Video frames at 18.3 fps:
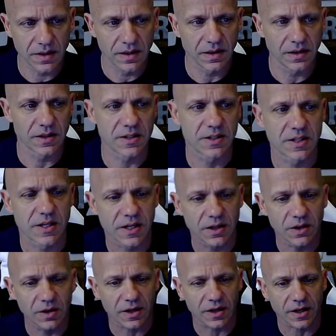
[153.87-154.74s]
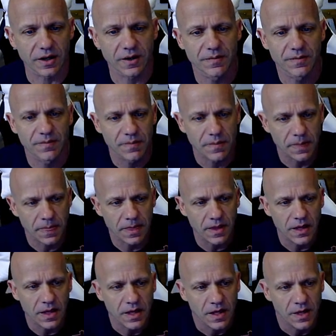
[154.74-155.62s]
let's take a look.
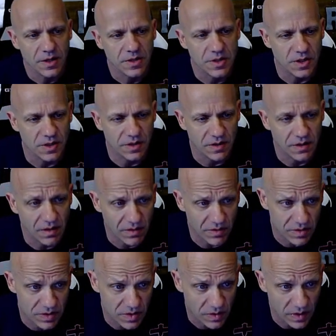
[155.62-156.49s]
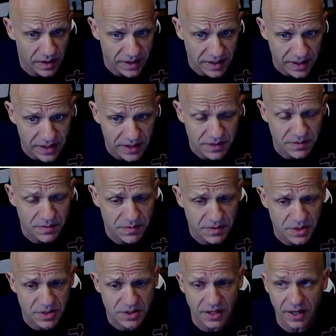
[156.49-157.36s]
So again,
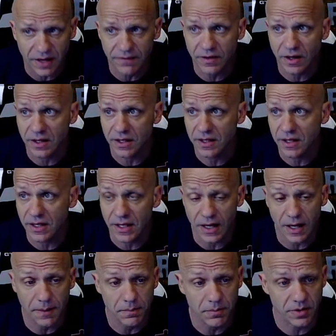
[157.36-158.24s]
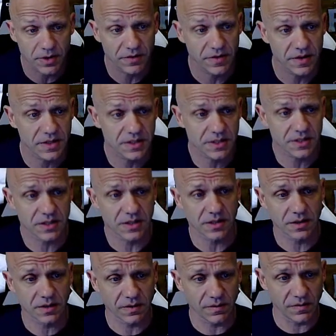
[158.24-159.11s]
just like I've done in the
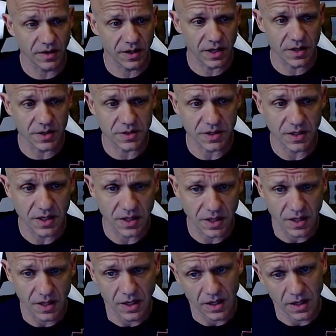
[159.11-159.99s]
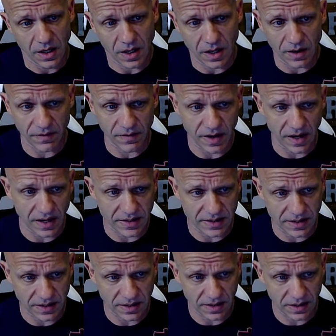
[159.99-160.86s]
previous videos, I've
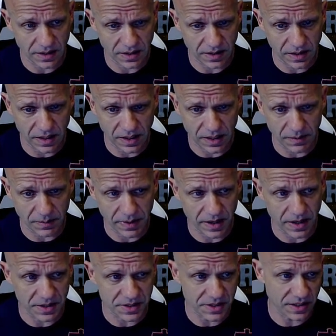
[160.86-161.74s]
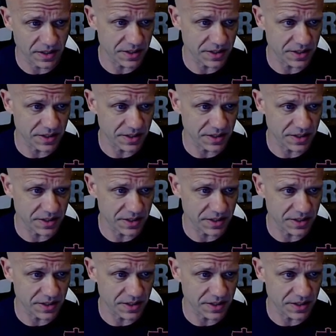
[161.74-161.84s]
got a comparison.